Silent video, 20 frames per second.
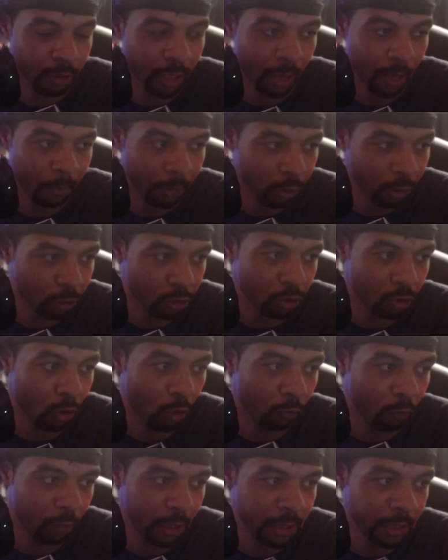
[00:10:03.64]
but there's no
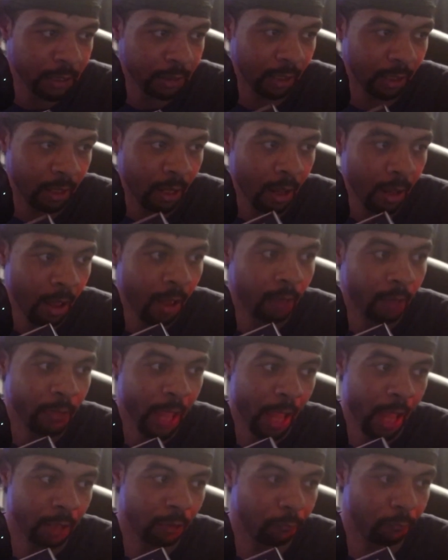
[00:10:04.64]
reason
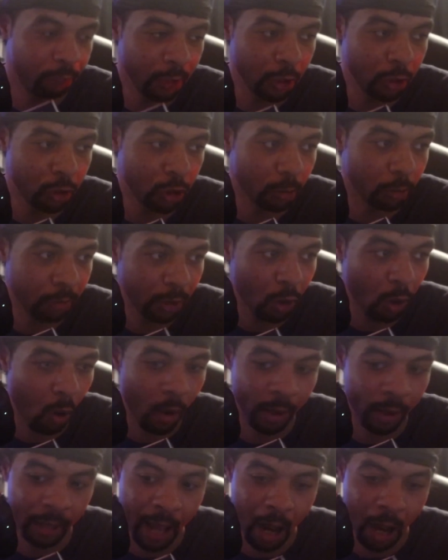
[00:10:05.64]
that the feed should be
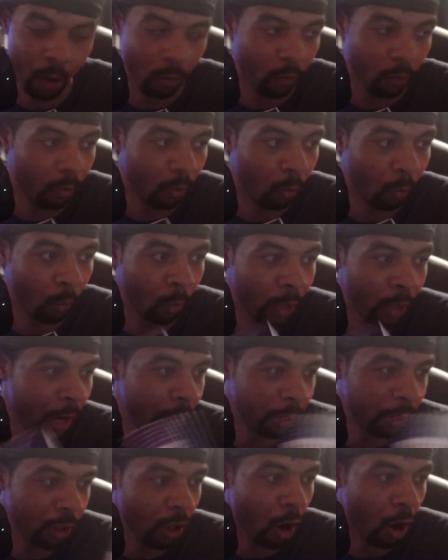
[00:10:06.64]
going out when
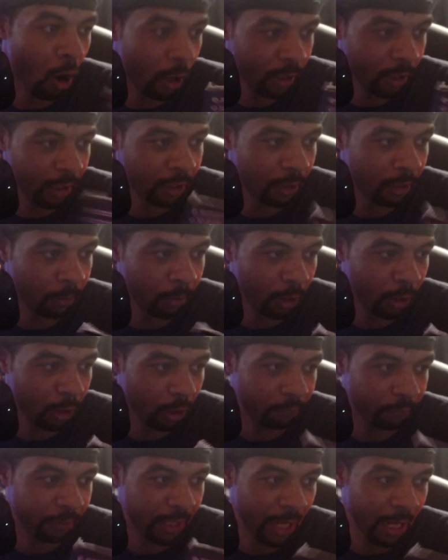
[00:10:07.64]
I'm already in the middle of
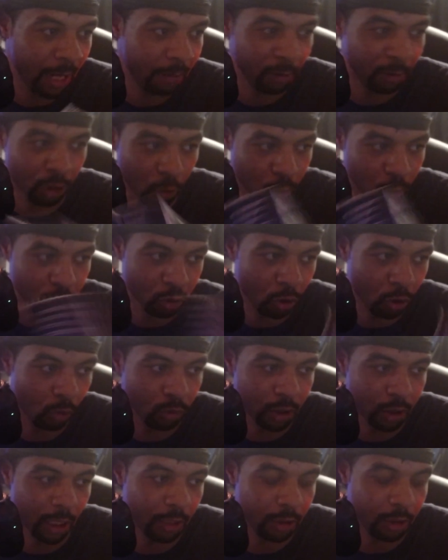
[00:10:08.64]
a game and there was no
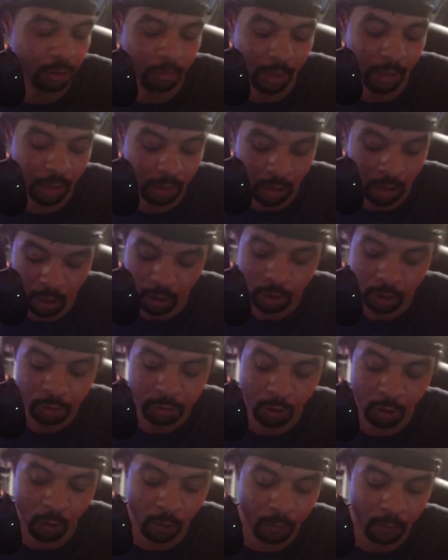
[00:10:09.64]
changes made.
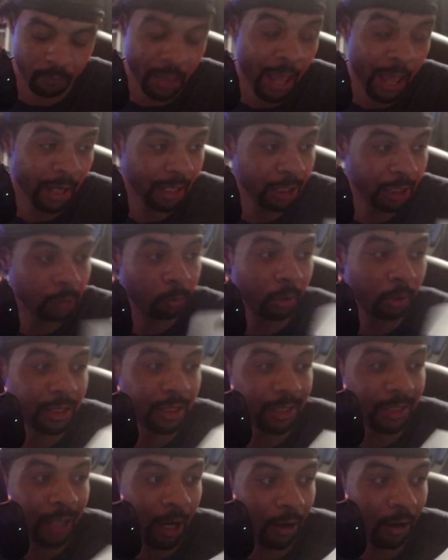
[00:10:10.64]
So that is pretty scary,